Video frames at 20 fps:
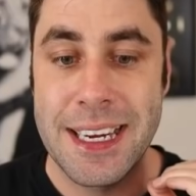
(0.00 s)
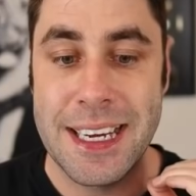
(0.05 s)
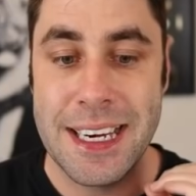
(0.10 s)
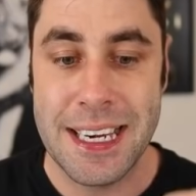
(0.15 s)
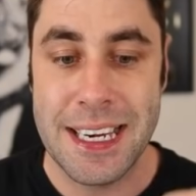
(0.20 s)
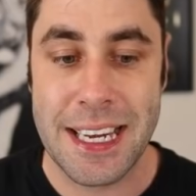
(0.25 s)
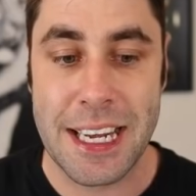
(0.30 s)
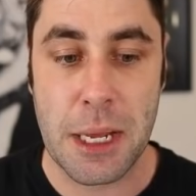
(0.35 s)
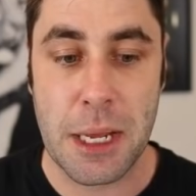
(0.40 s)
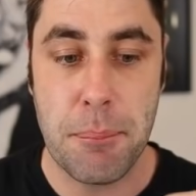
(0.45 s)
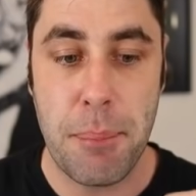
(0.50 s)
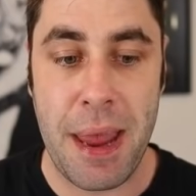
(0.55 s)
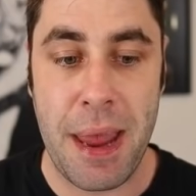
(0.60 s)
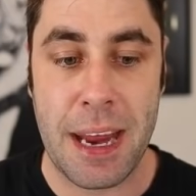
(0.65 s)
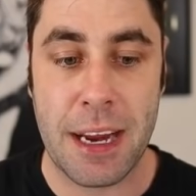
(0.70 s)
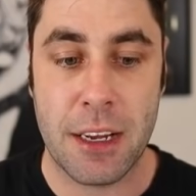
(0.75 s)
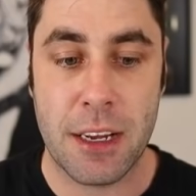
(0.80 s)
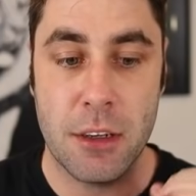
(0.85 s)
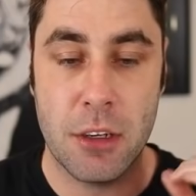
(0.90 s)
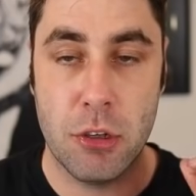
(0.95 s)

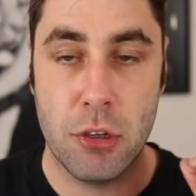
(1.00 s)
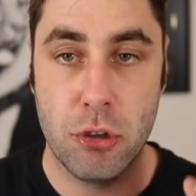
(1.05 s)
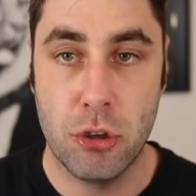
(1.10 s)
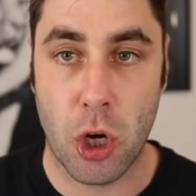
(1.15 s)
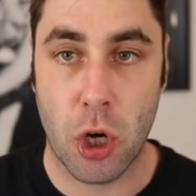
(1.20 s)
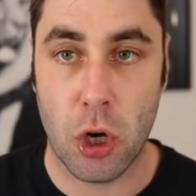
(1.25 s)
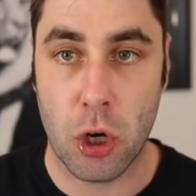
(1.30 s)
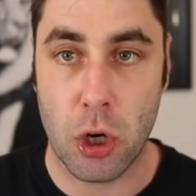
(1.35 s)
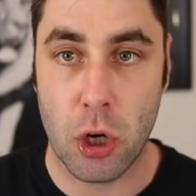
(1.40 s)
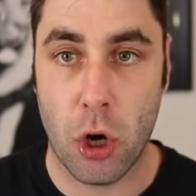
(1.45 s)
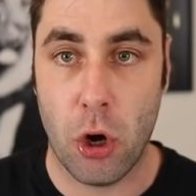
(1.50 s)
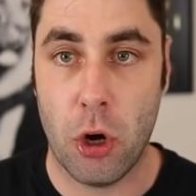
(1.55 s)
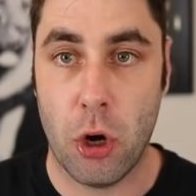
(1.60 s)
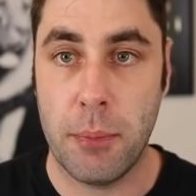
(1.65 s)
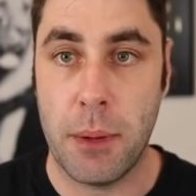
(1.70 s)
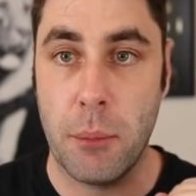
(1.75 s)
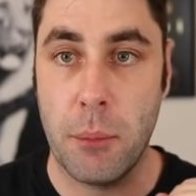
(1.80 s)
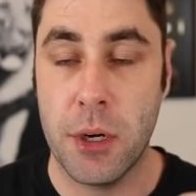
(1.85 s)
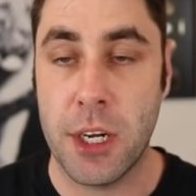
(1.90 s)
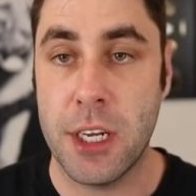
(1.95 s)
clickbank dot
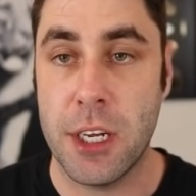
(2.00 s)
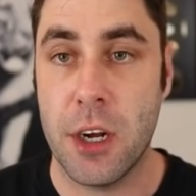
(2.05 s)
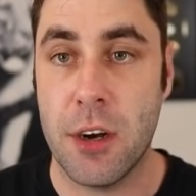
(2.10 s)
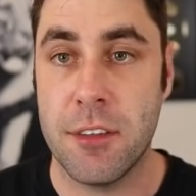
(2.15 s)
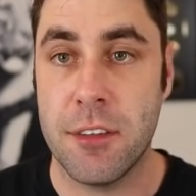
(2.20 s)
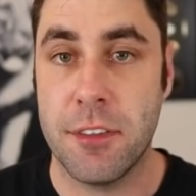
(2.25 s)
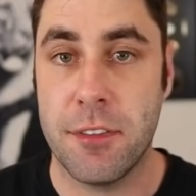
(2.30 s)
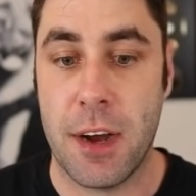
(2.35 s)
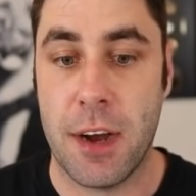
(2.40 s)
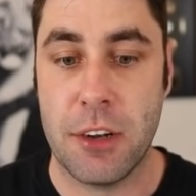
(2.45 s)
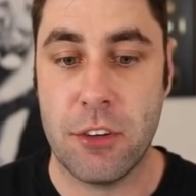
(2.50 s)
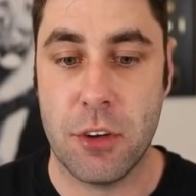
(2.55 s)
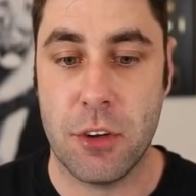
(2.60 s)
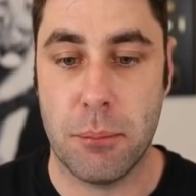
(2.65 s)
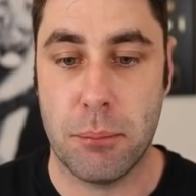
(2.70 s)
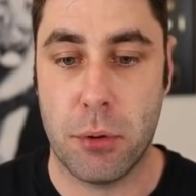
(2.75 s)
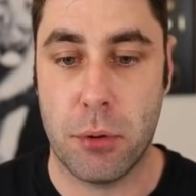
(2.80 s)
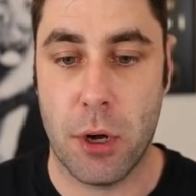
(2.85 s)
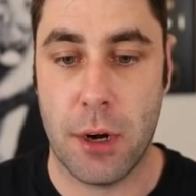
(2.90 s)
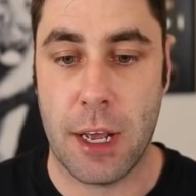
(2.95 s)
com, and we're going to go and find
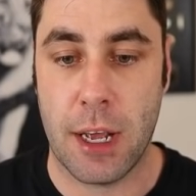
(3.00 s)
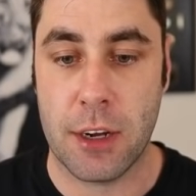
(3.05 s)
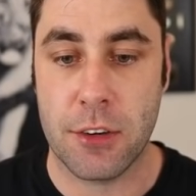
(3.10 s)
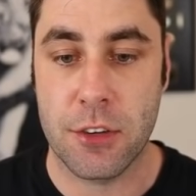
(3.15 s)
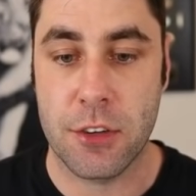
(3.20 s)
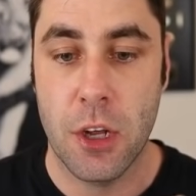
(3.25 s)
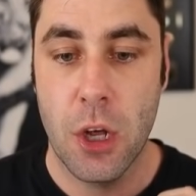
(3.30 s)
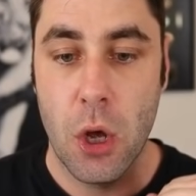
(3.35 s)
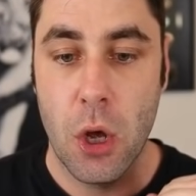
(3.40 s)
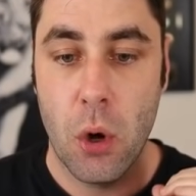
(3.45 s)
some products.